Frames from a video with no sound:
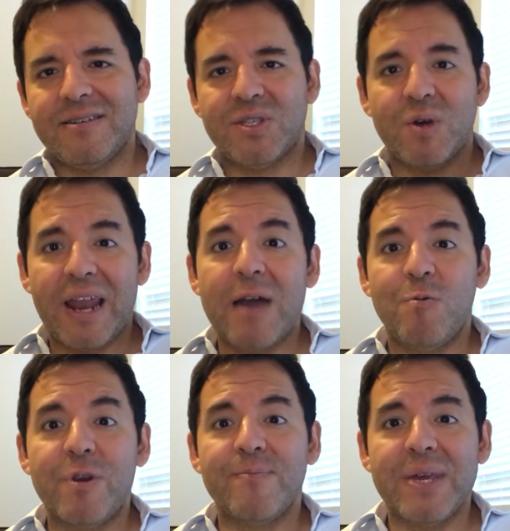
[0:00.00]
so that I
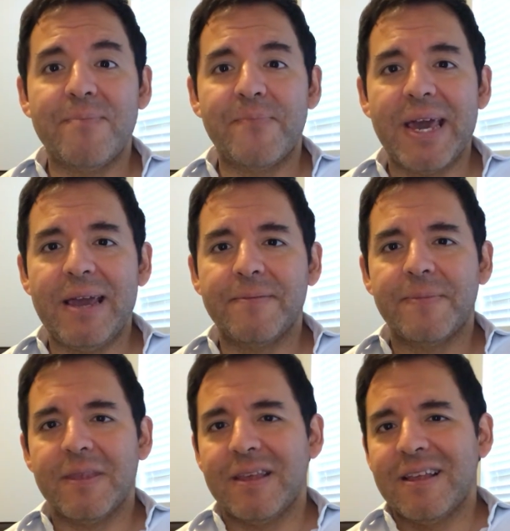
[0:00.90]
wouldn't be in pain.
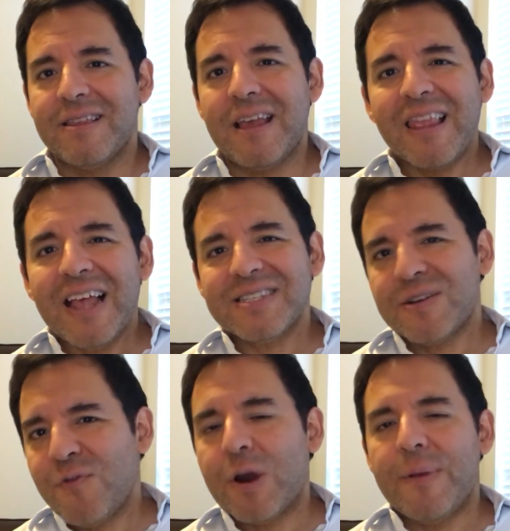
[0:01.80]
That
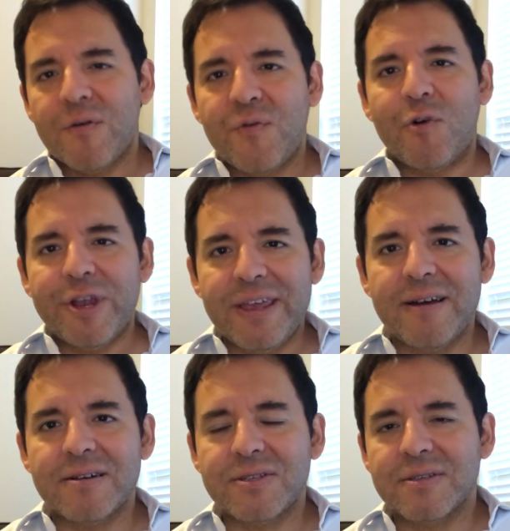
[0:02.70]
lasted for about 4
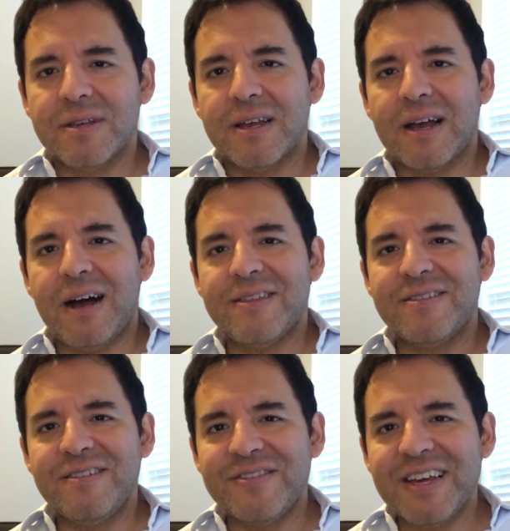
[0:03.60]
years.
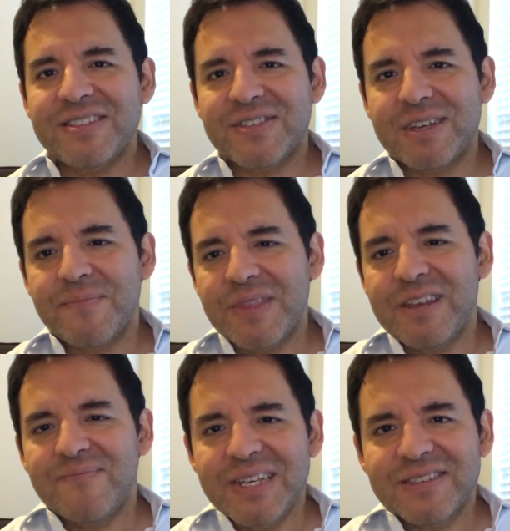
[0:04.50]
Until then, something
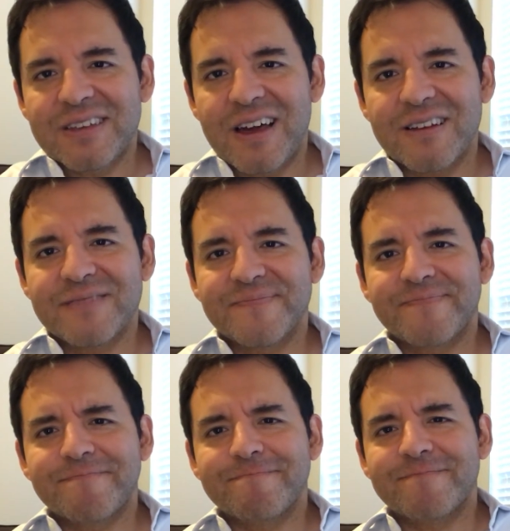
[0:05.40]
in me said,
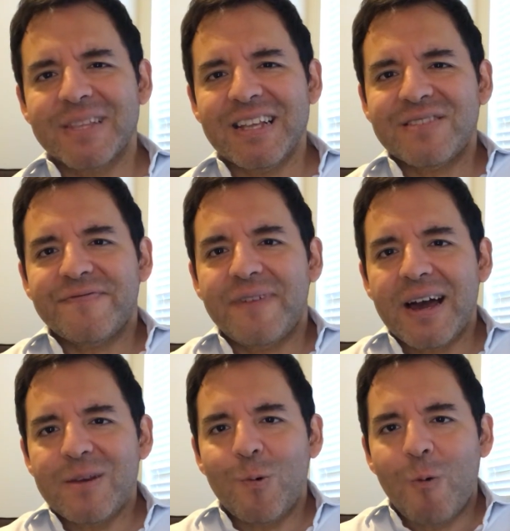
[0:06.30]
let's
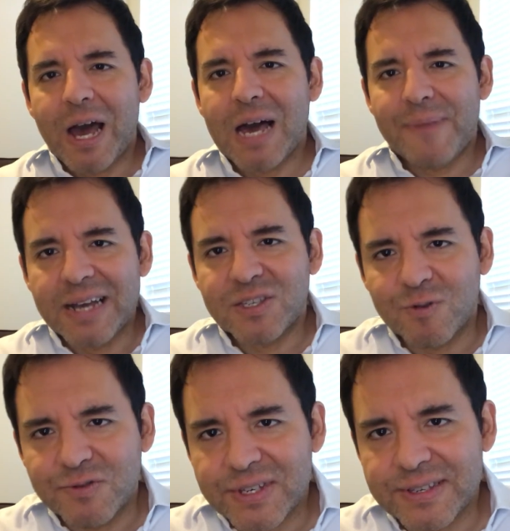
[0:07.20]
find why am I
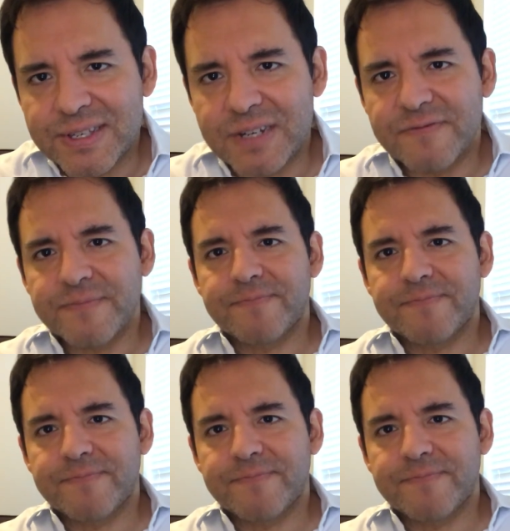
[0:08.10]
so sensitive.